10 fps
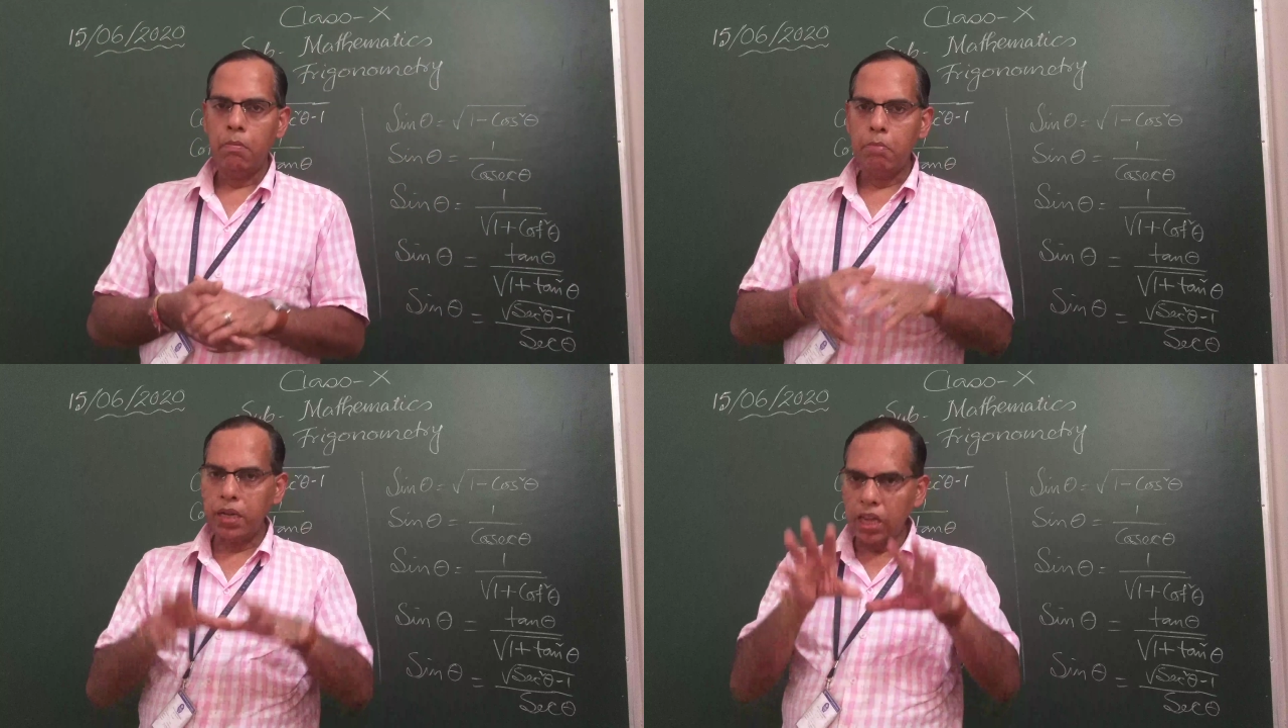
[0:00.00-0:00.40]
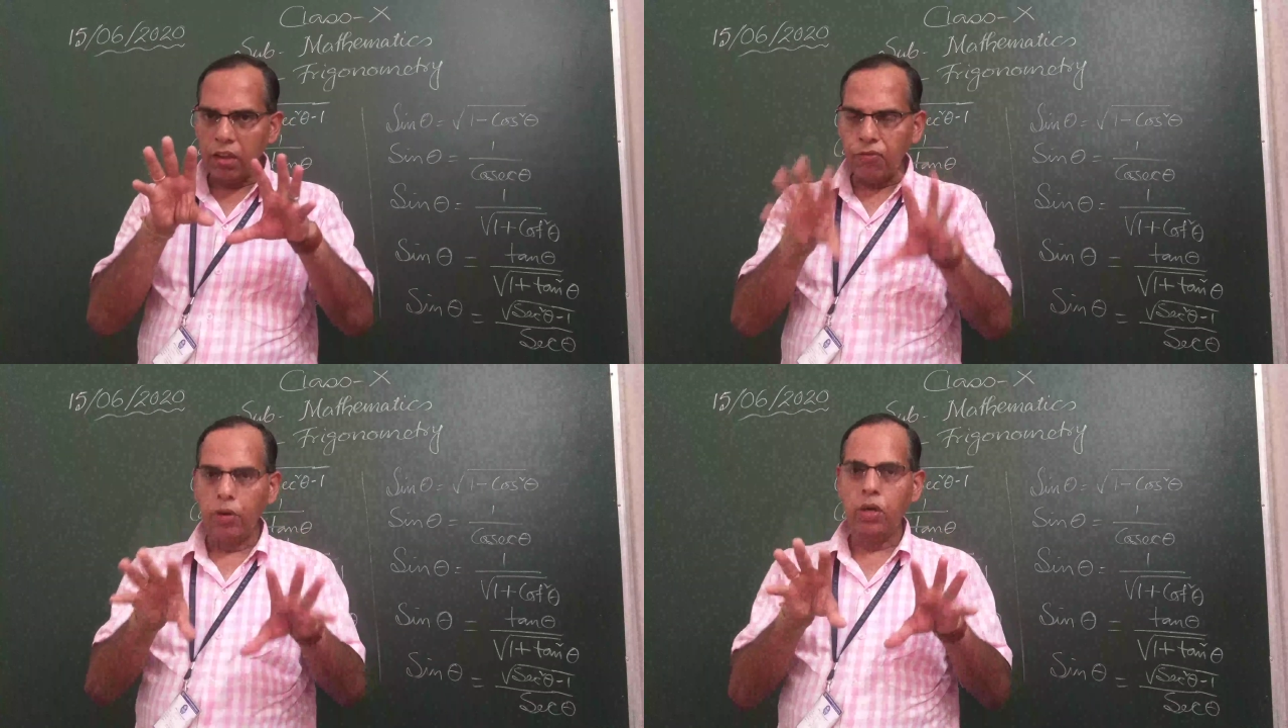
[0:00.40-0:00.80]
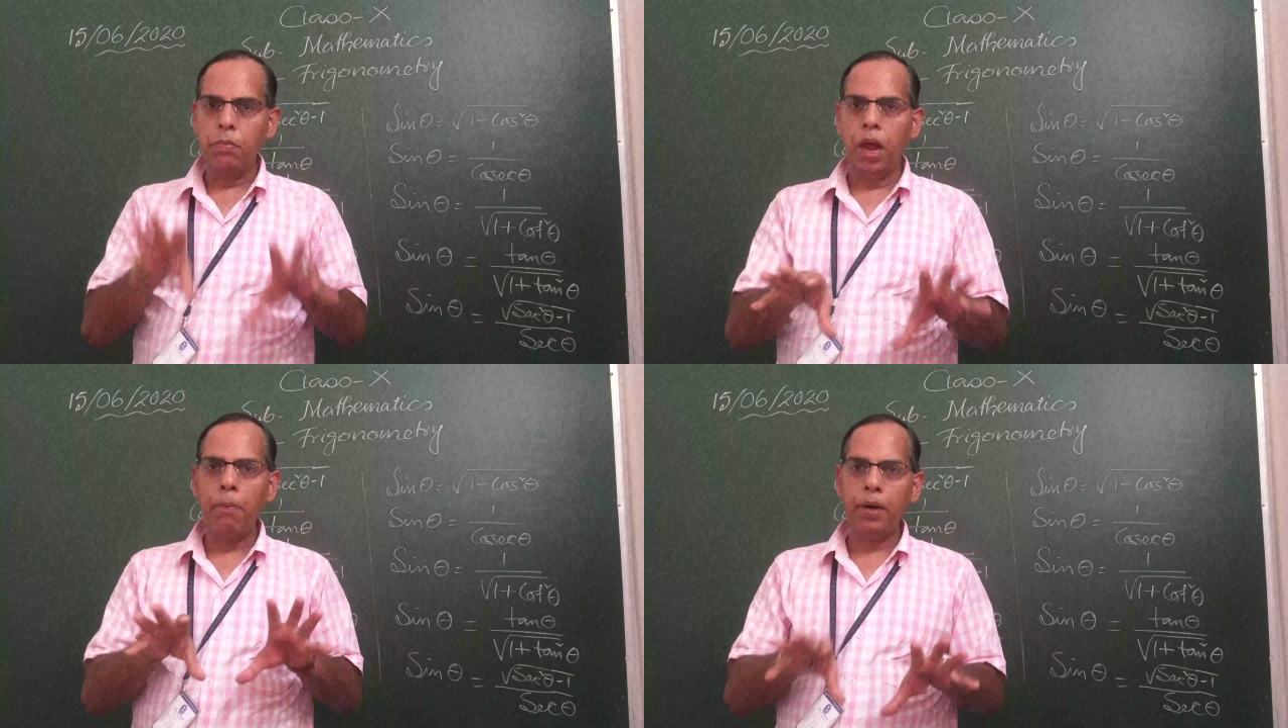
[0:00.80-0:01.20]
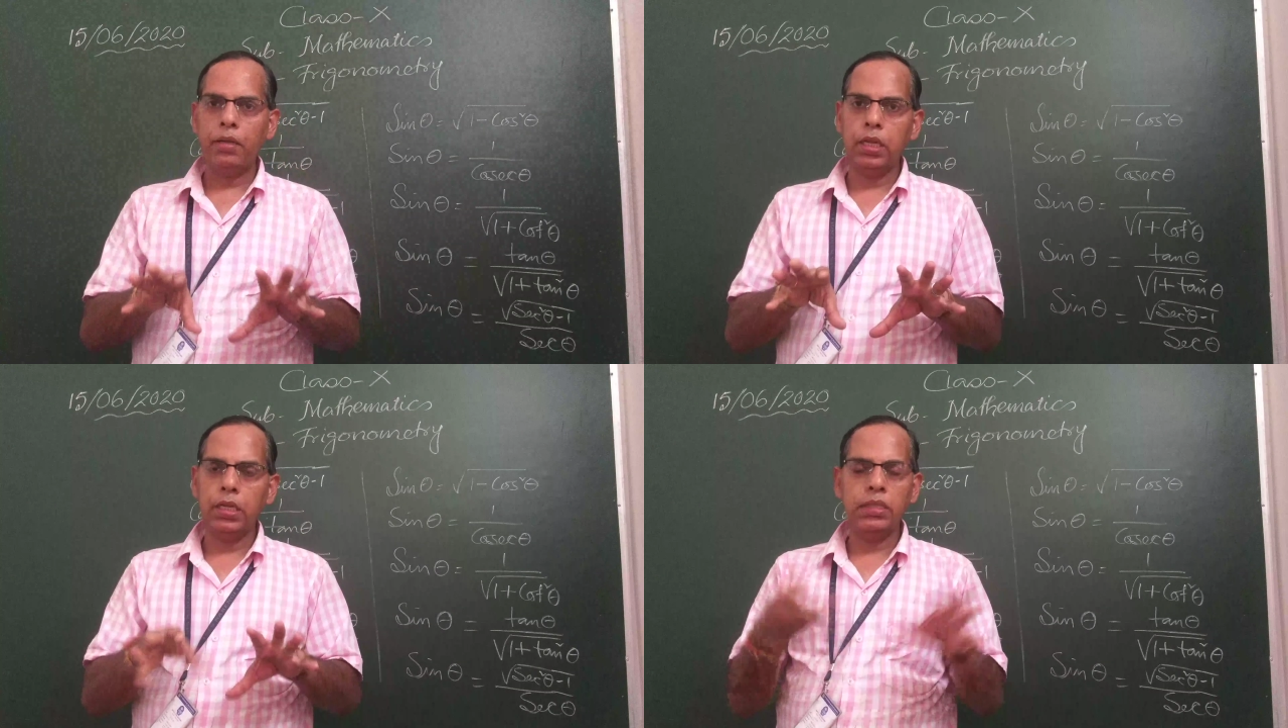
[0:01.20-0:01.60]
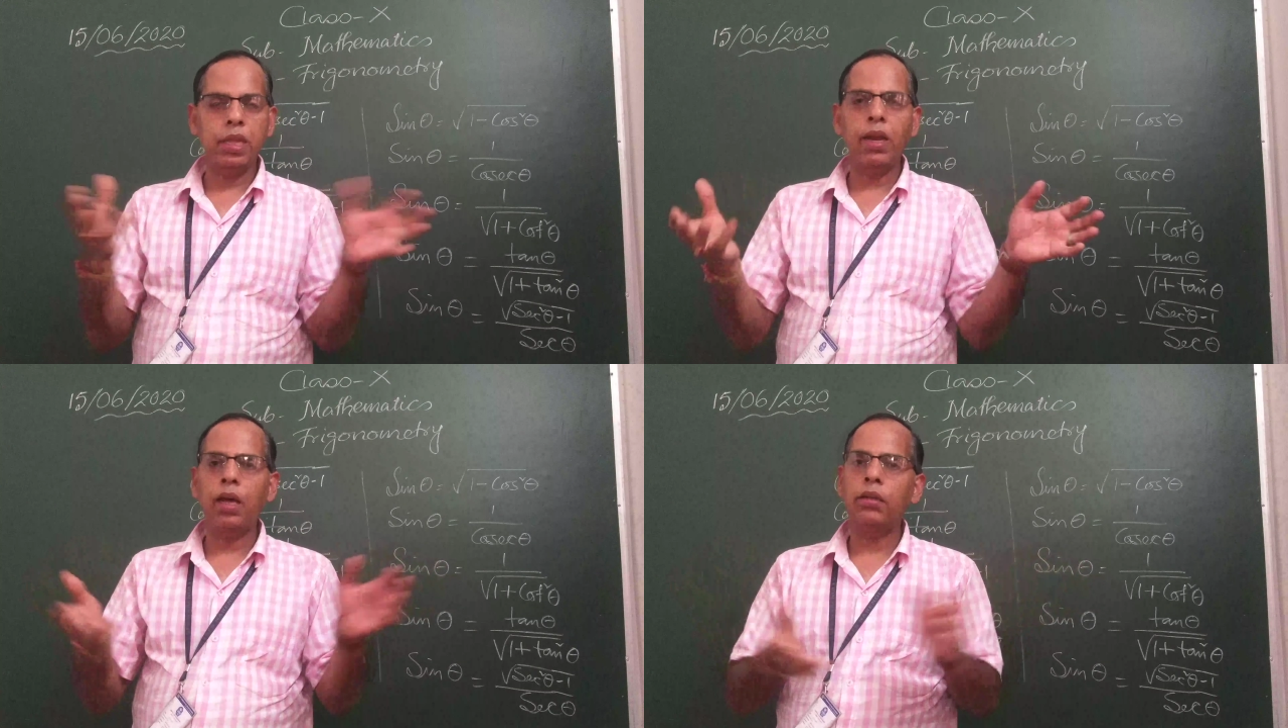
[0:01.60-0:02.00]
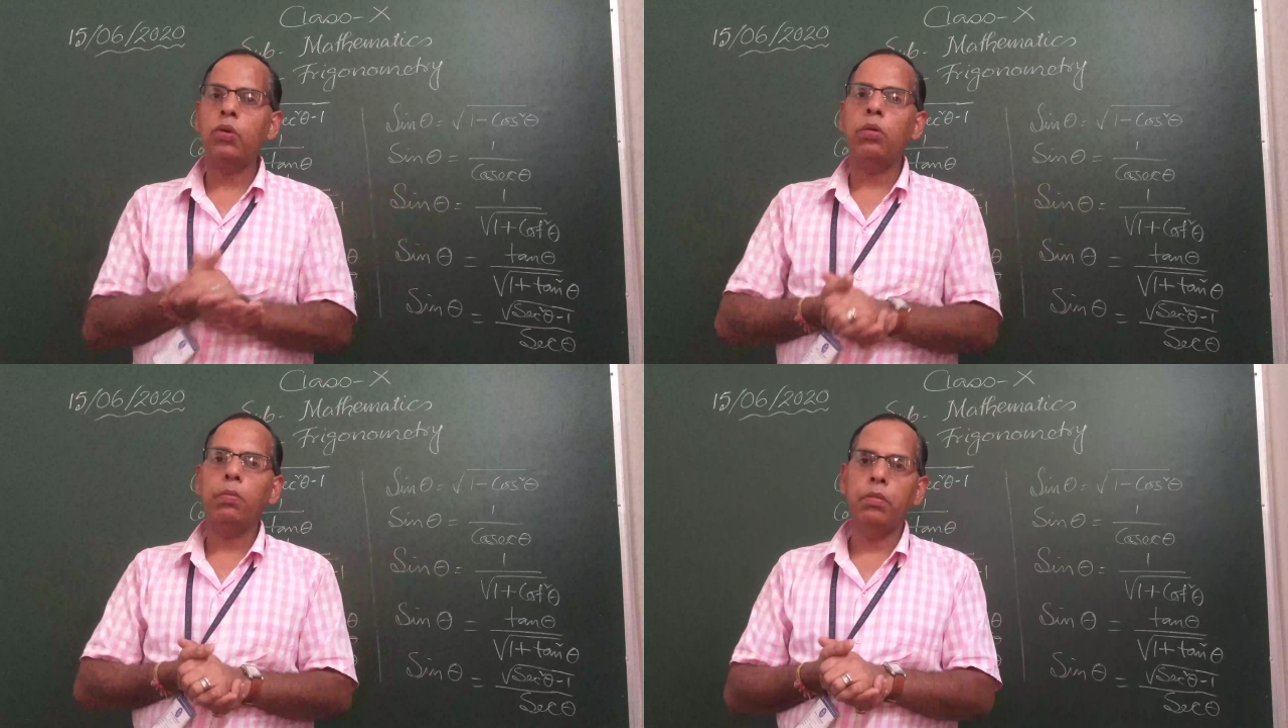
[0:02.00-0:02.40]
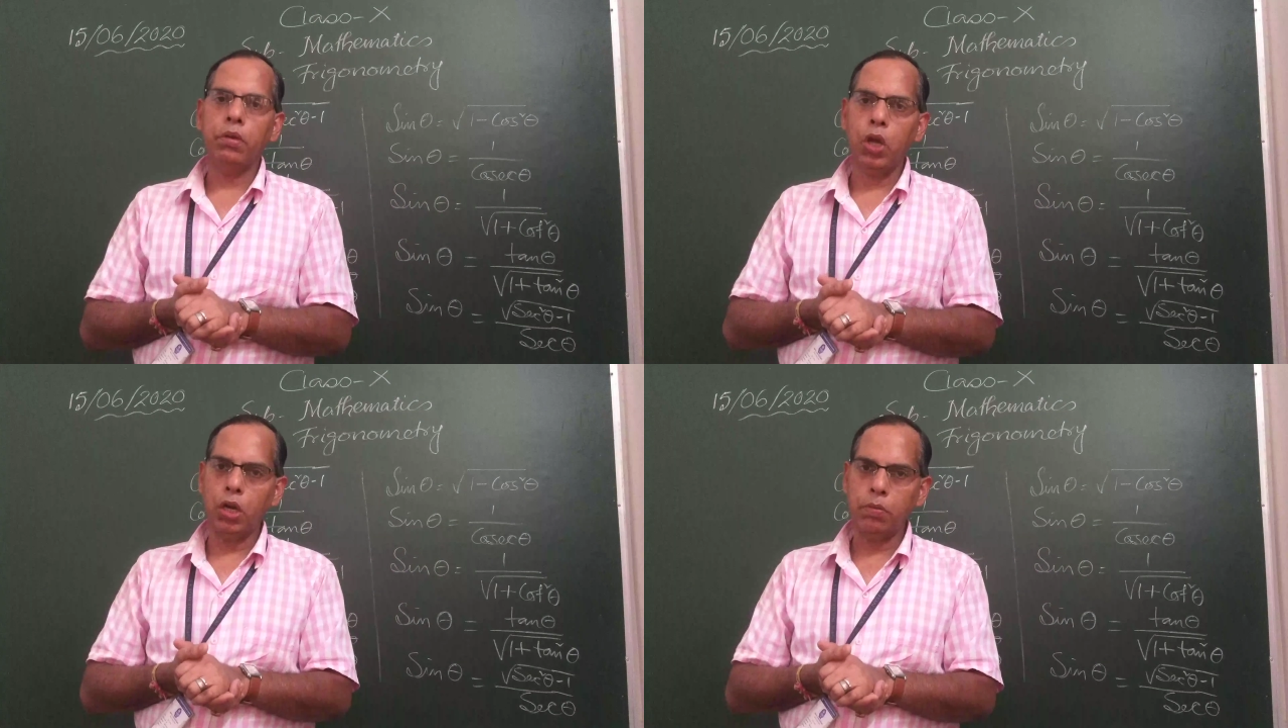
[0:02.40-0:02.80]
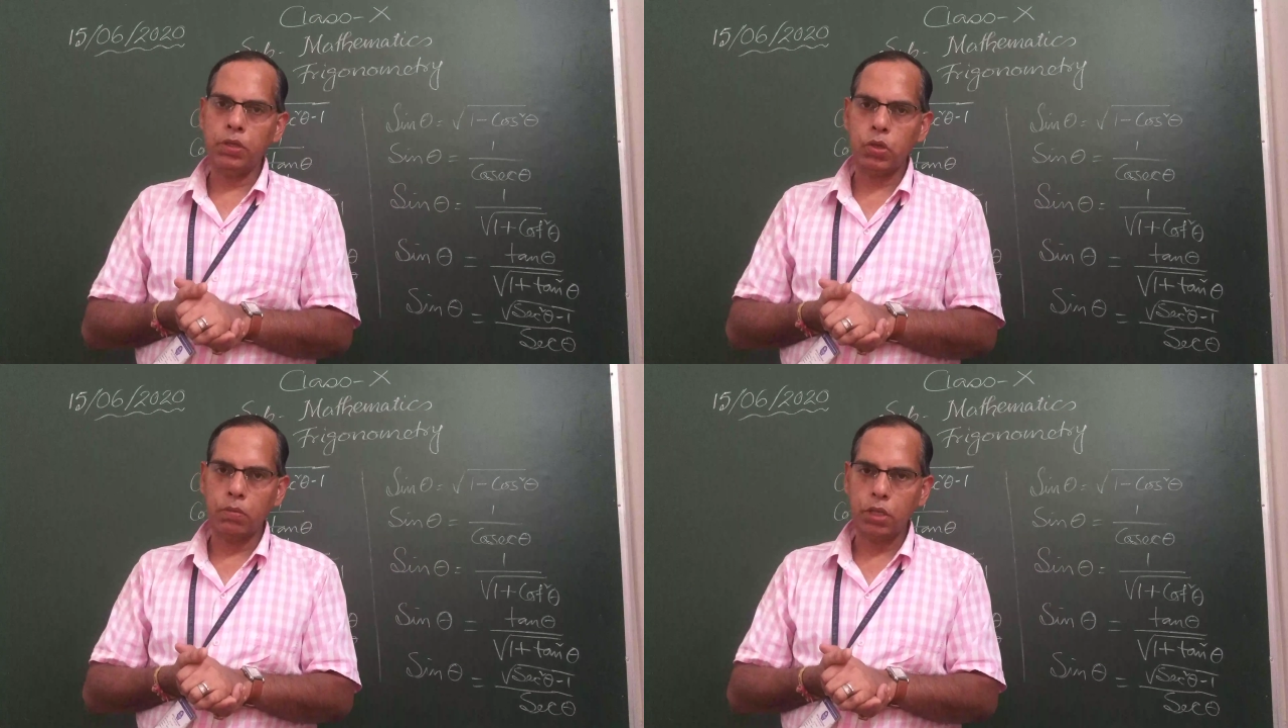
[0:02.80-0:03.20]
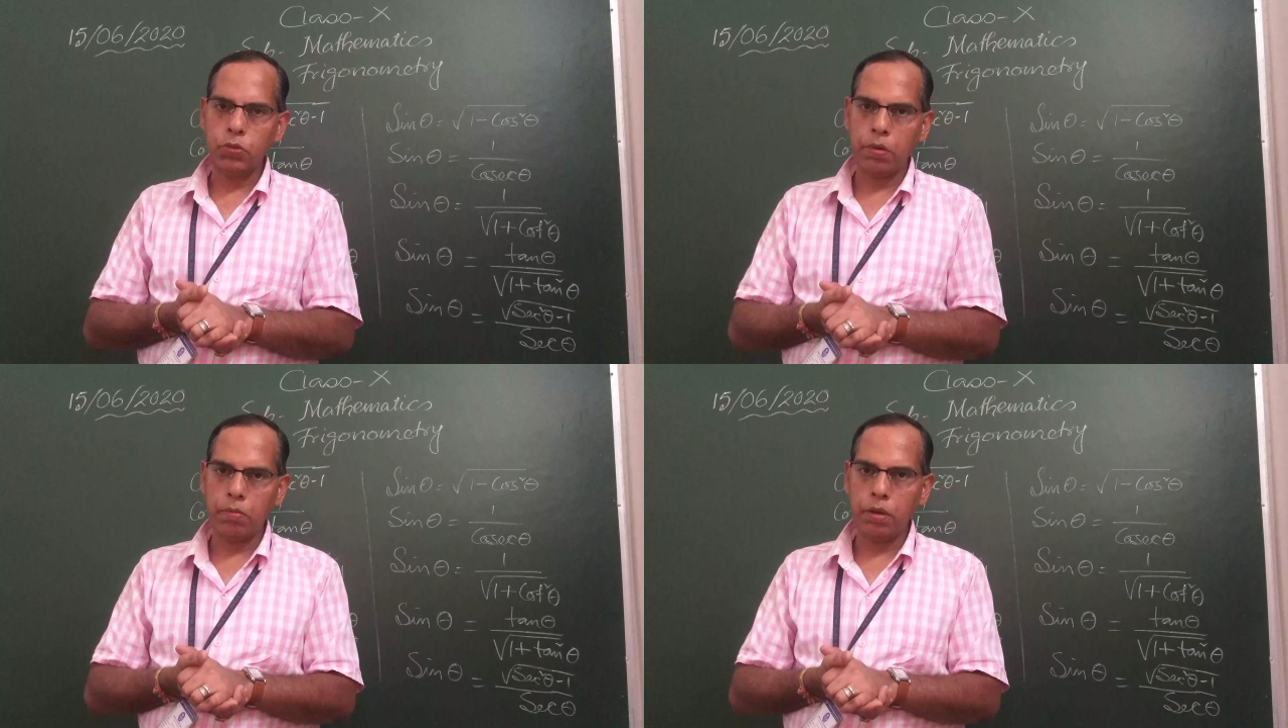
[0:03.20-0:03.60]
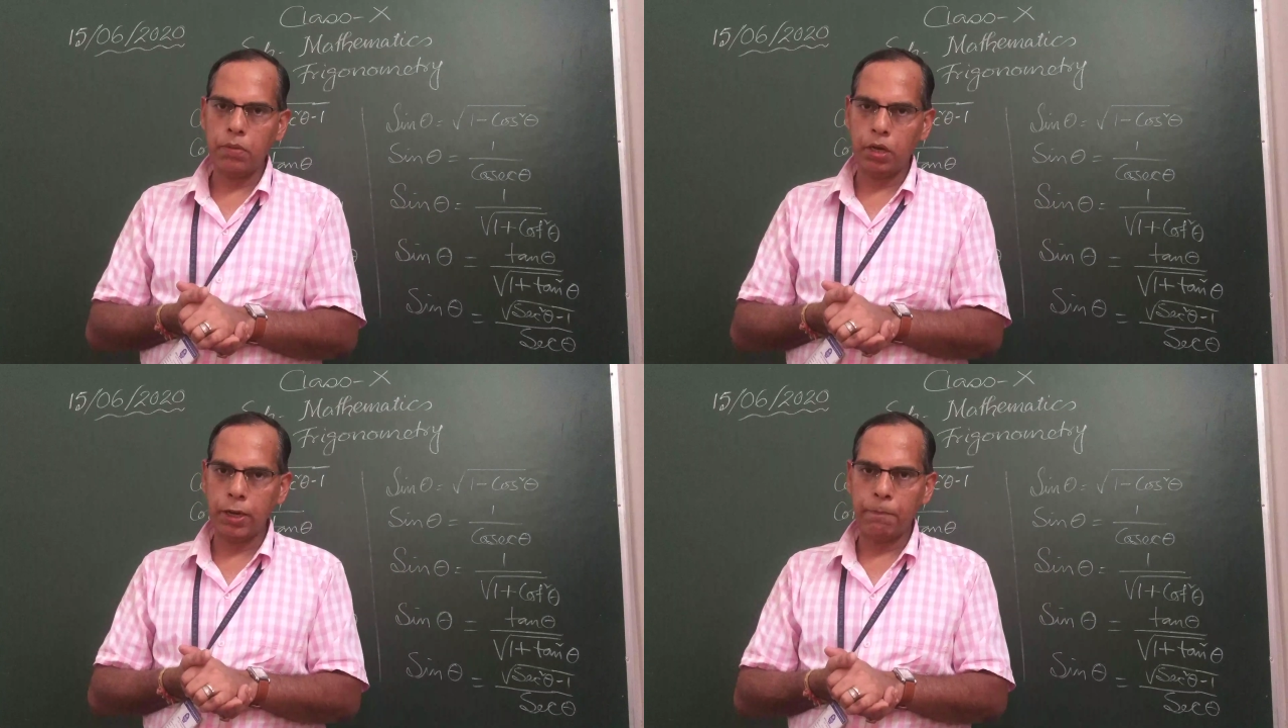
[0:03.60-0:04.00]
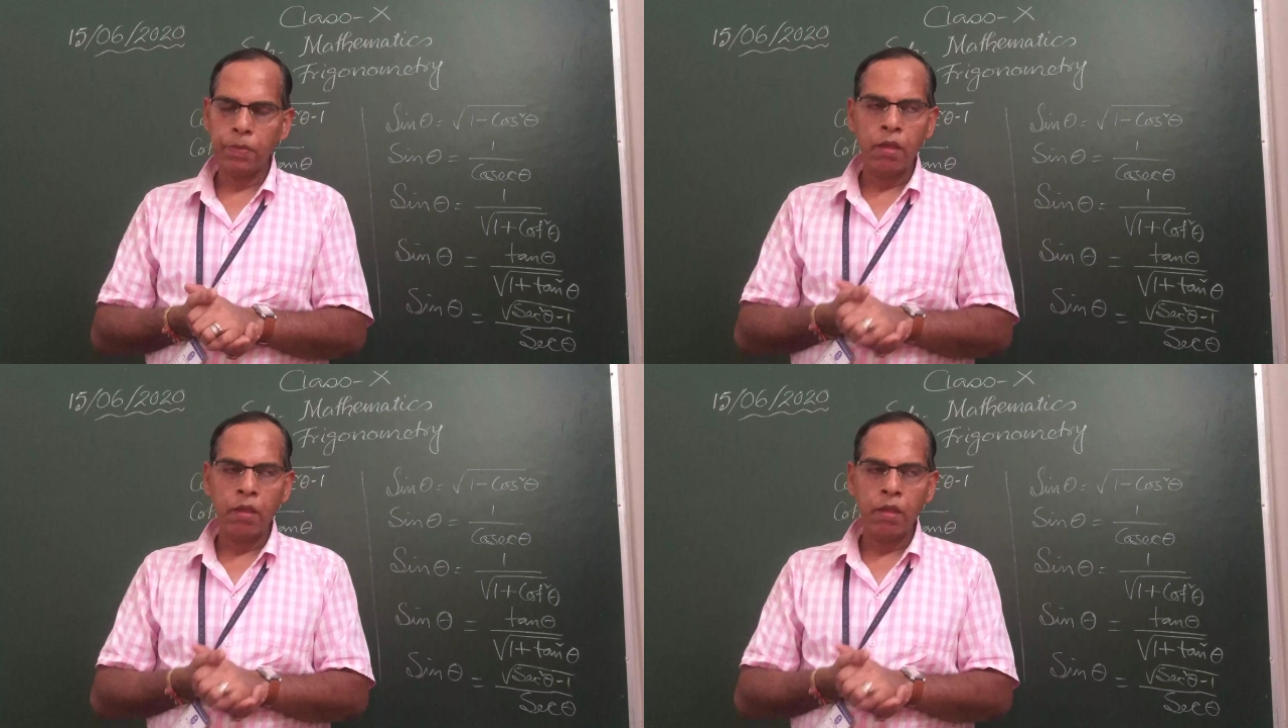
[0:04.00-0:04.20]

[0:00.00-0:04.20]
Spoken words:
But if you remember this, then other will not be so much problem. Okay?